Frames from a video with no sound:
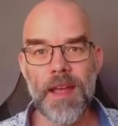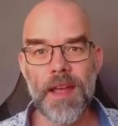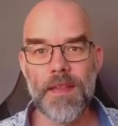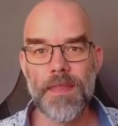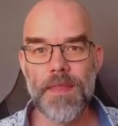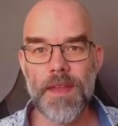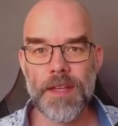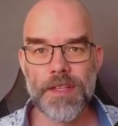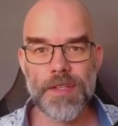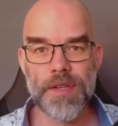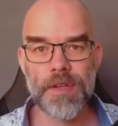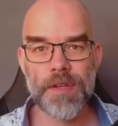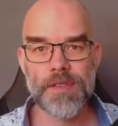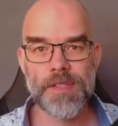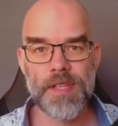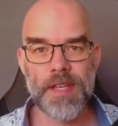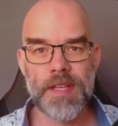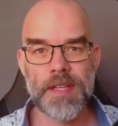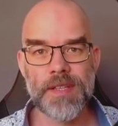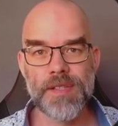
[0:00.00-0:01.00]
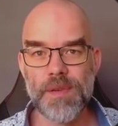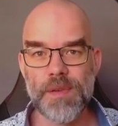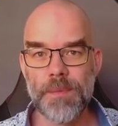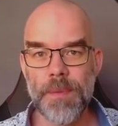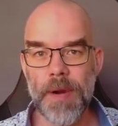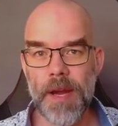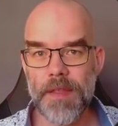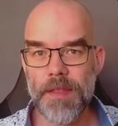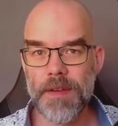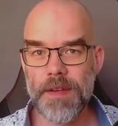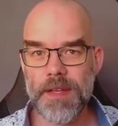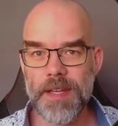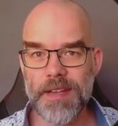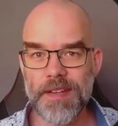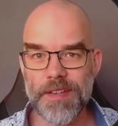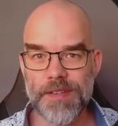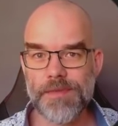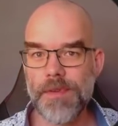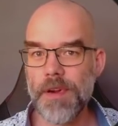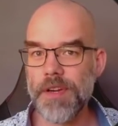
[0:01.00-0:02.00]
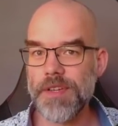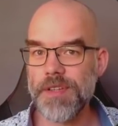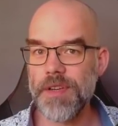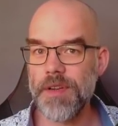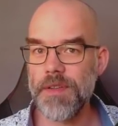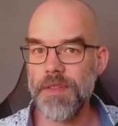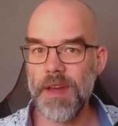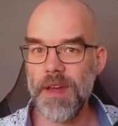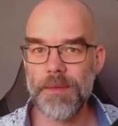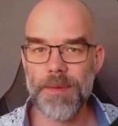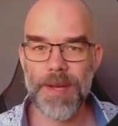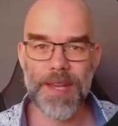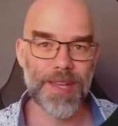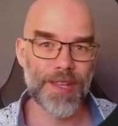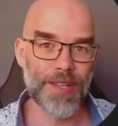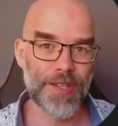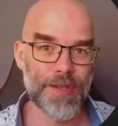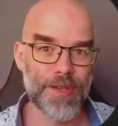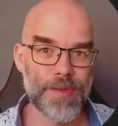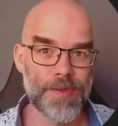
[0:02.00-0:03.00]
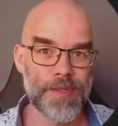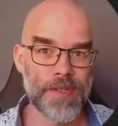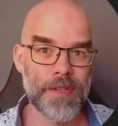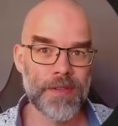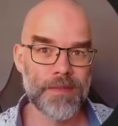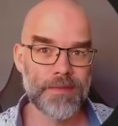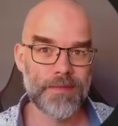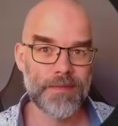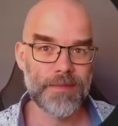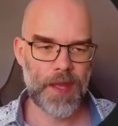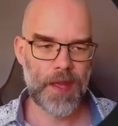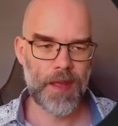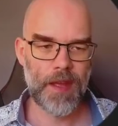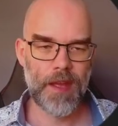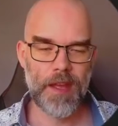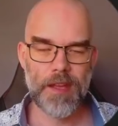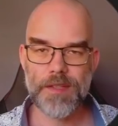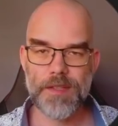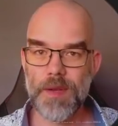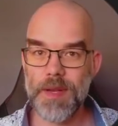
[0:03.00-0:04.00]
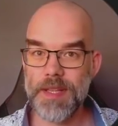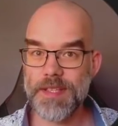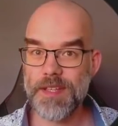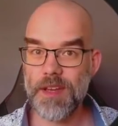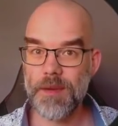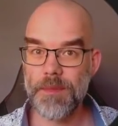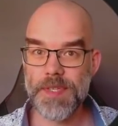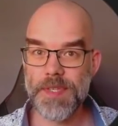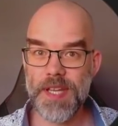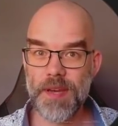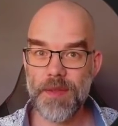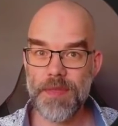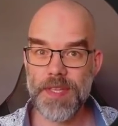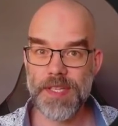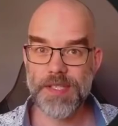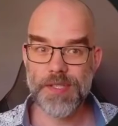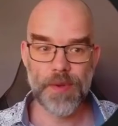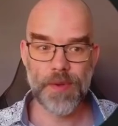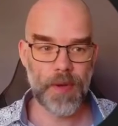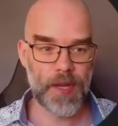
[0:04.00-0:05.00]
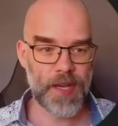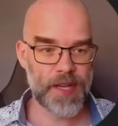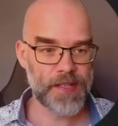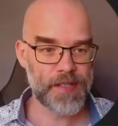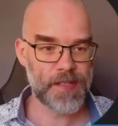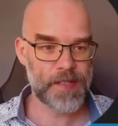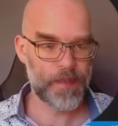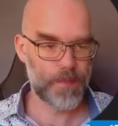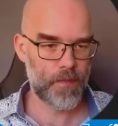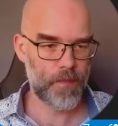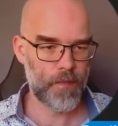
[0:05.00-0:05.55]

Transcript: then turns it into Python data structure that we can use. So let's comment out these 2 lines.